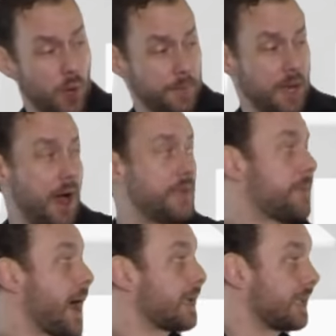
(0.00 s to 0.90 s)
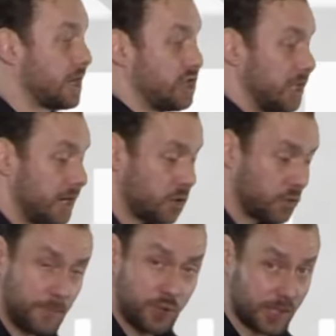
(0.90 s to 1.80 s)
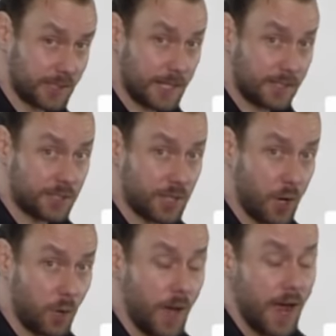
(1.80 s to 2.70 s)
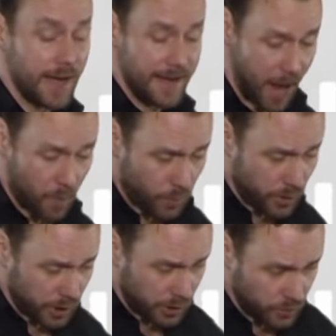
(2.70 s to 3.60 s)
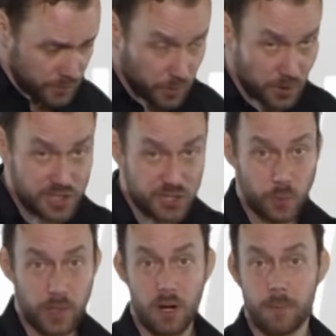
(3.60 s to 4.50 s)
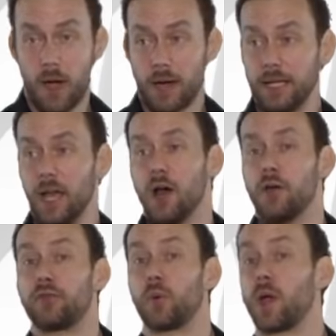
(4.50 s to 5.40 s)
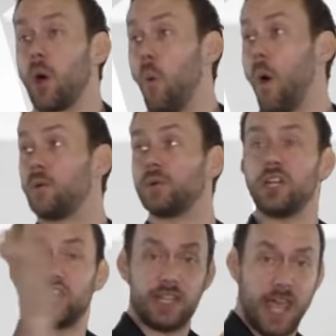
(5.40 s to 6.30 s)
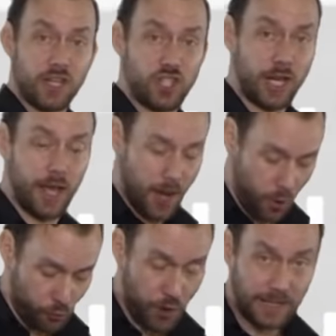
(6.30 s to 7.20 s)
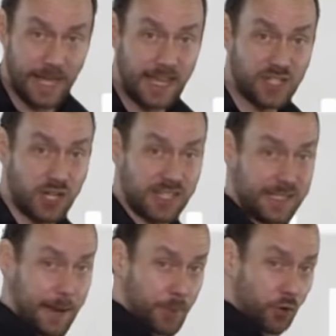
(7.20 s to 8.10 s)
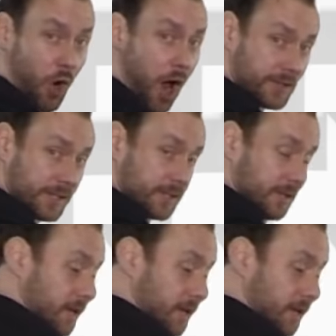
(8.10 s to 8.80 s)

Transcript: it behind the back, catching it in a grip just like so. Now what we're going to do is we're going to swing our body, throwing a 1 rotation catching, and our right leg is going to step across.